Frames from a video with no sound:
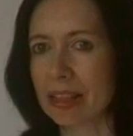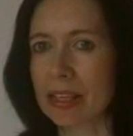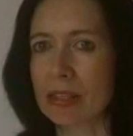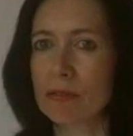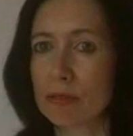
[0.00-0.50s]

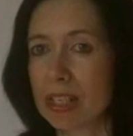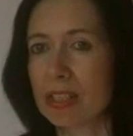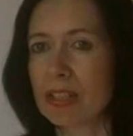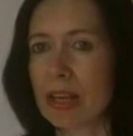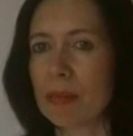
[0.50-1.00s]
and that's a
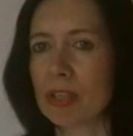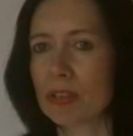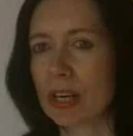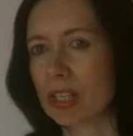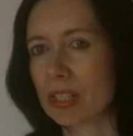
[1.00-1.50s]
really good
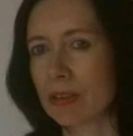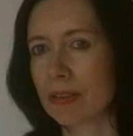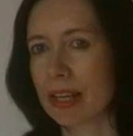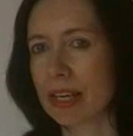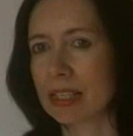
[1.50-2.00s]
demonstration
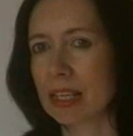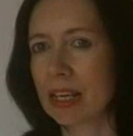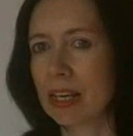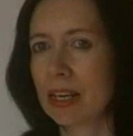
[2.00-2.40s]
of that.